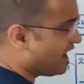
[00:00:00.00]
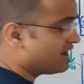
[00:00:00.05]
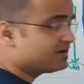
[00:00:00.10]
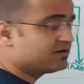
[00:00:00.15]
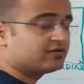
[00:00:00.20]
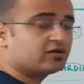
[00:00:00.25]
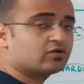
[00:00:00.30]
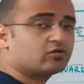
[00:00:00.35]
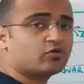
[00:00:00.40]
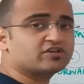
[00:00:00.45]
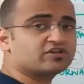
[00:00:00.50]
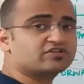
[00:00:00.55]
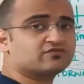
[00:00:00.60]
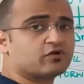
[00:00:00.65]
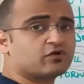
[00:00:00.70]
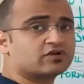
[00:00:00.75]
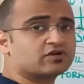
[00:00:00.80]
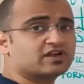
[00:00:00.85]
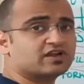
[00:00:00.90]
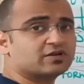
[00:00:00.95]
and
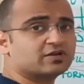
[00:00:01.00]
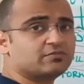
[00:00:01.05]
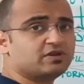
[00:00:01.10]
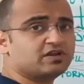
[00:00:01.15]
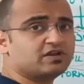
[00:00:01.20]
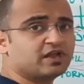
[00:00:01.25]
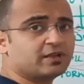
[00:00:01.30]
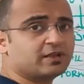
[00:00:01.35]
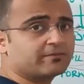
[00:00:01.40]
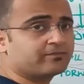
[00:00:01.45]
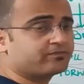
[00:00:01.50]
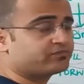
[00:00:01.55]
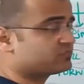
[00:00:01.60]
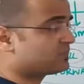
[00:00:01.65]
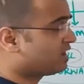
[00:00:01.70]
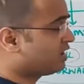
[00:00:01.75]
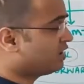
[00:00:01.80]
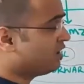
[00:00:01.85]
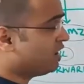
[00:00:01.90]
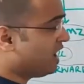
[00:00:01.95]
request for that meeting.
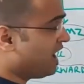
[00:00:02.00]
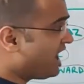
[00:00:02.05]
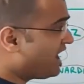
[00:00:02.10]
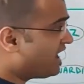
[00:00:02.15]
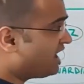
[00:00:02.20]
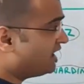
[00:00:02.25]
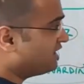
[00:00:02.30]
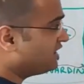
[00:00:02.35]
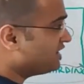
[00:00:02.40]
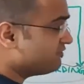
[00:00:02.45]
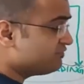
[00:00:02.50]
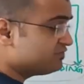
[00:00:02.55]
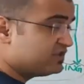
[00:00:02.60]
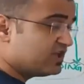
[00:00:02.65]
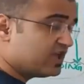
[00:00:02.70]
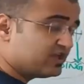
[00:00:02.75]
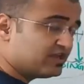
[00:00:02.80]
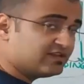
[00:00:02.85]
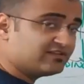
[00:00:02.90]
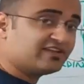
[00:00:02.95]
And
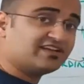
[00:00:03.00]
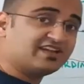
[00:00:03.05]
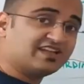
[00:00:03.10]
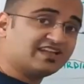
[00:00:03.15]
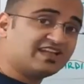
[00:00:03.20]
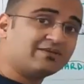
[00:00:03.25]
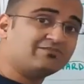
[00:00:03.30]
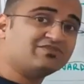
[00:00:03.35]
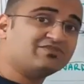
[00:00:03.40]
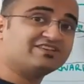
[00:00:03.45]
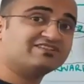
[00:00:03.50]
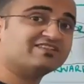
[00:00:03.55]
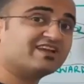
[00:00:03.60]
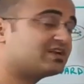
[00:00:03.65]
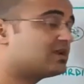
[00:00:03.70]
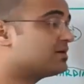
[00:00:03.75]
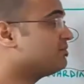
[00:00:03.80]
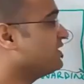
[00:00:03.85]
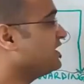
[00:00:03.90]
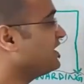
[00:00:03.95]
if there is a DMZ
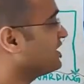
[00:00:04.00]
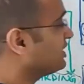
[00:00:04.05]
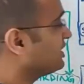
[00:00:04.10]
setup